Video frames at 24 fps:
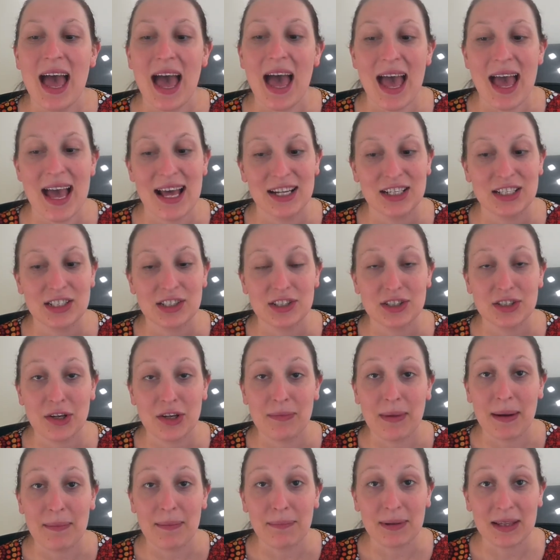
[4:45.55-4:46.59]
And so
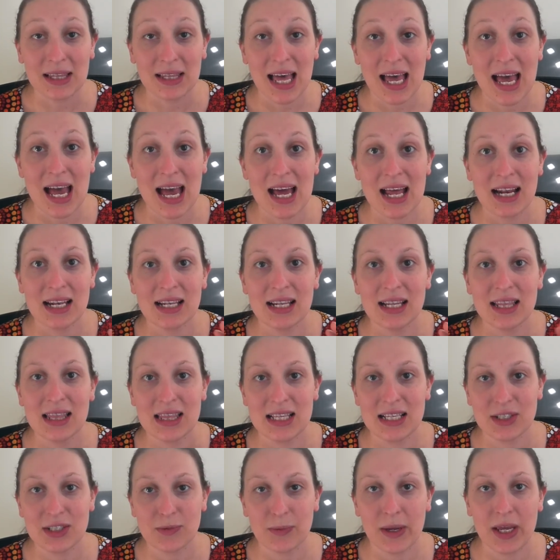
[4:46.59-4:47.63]
my plan
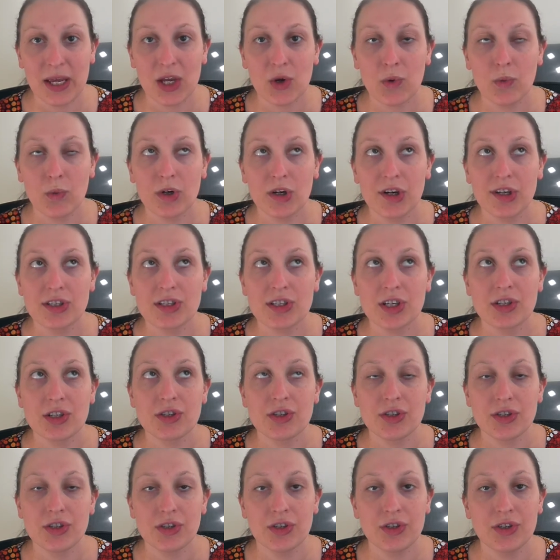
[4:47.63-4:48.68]
this week was
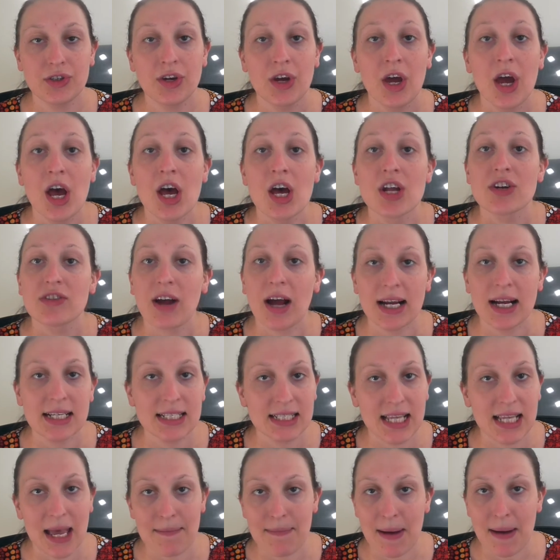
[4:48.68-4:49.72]
to try and
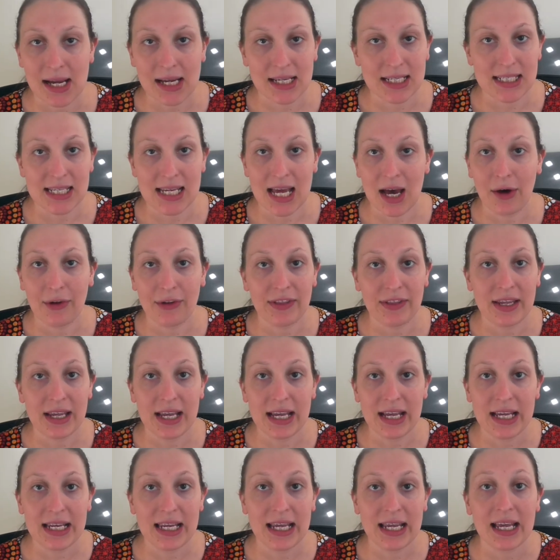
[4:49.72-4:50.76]
just get back into healthy
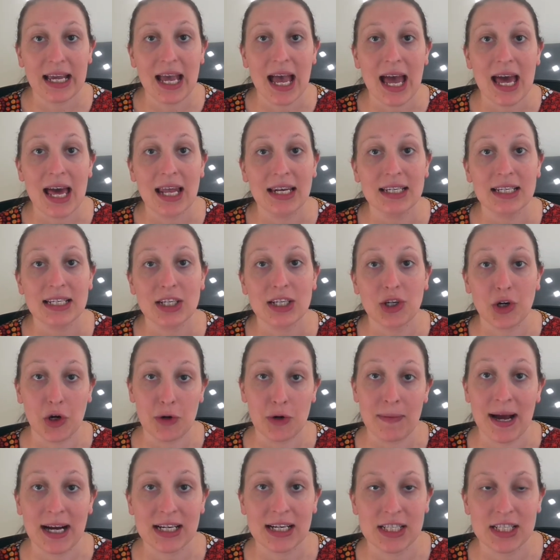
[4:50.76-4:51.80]
eating and
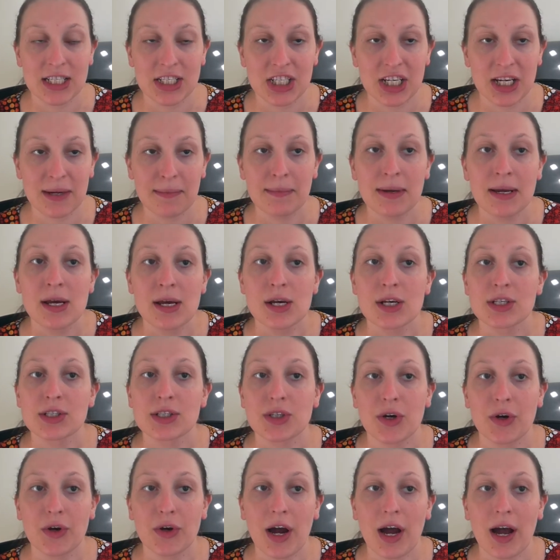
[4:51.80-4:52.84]
go back to the gym.
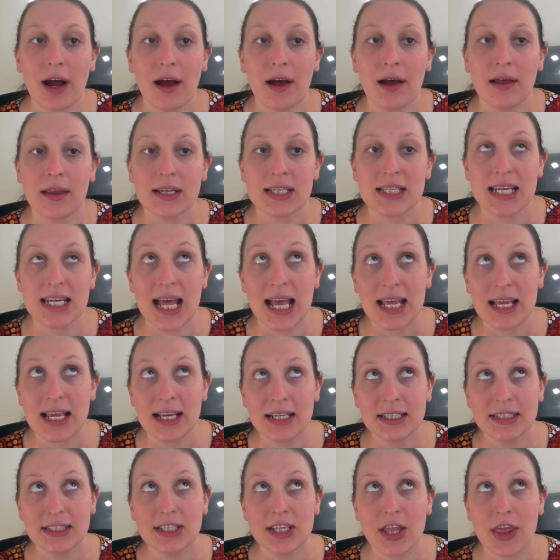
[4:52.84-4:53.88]
So today
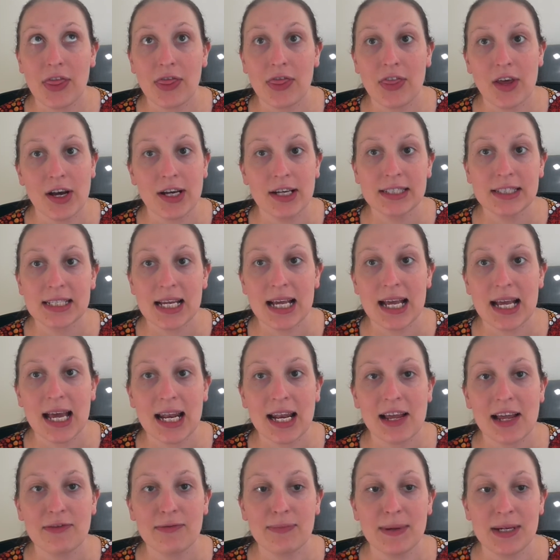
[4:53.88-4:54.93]
is Thursday
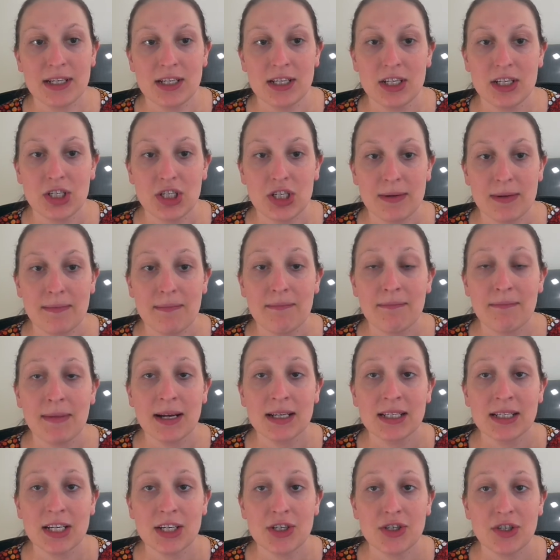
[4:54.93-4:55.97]
and I've been to the gym
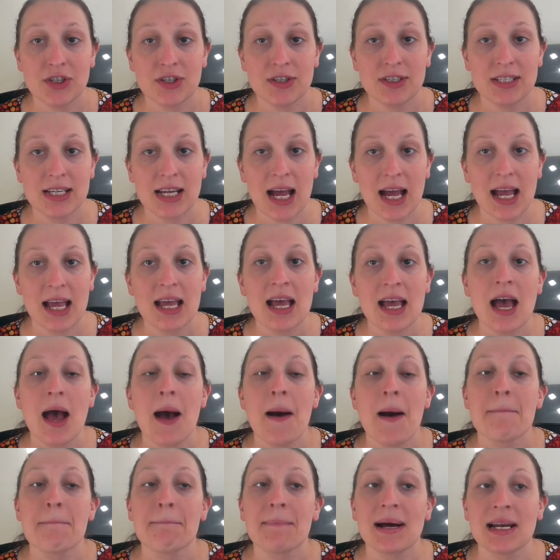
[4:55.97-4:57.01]
Monday, Tuesday.
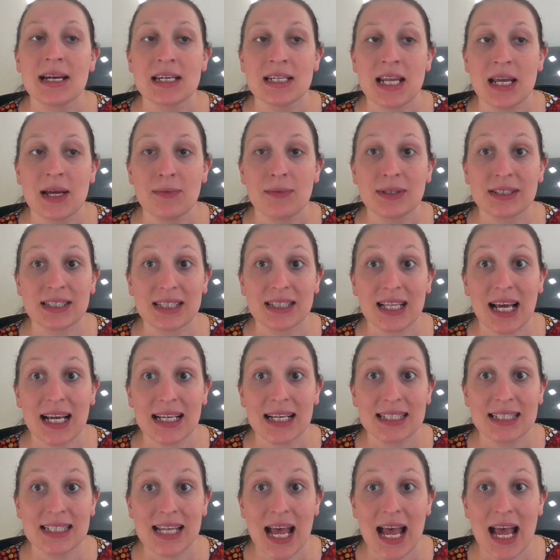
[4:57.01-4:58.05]
Monday was
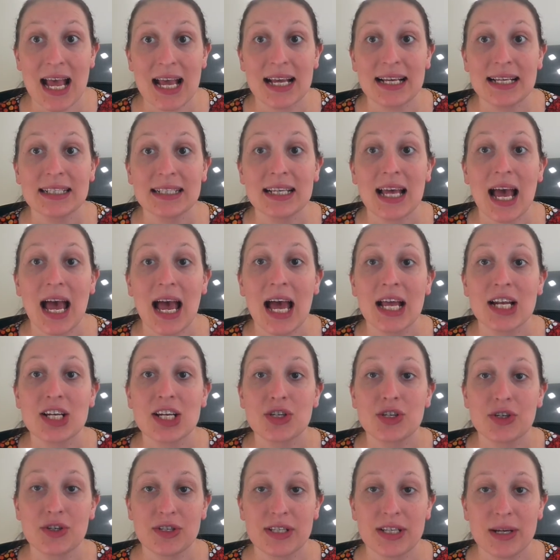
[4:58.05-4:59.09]
legs day and
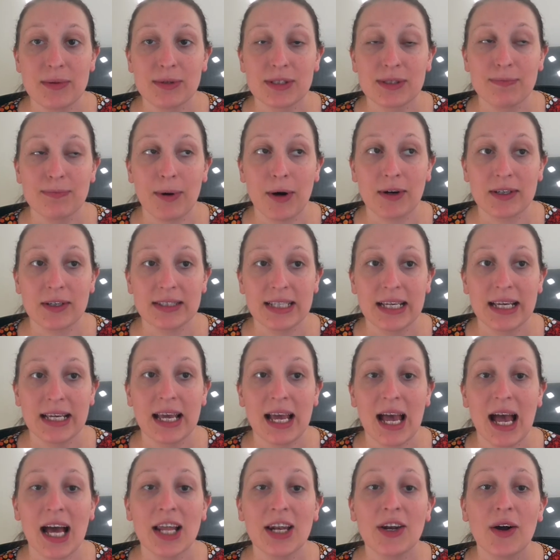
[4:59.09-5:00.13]
Tuesday was
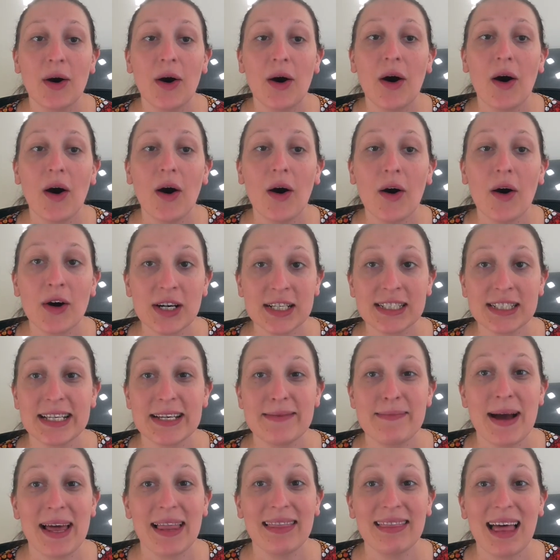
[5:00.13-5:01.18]
boxing, and honestly
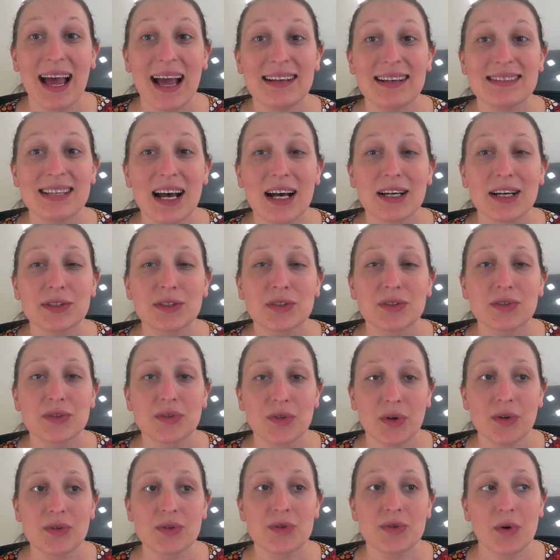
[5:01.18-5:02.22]
my legs are
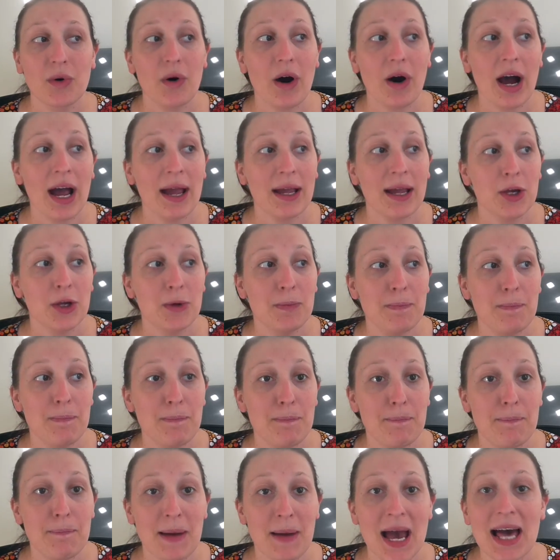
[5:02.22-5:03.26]
so sore I could
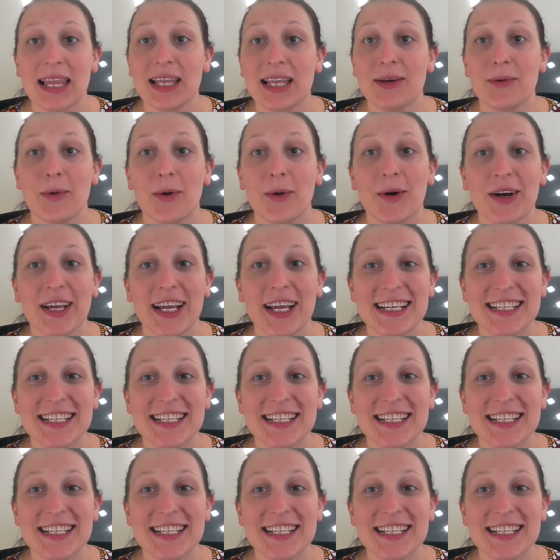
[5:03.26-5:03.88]
barely walk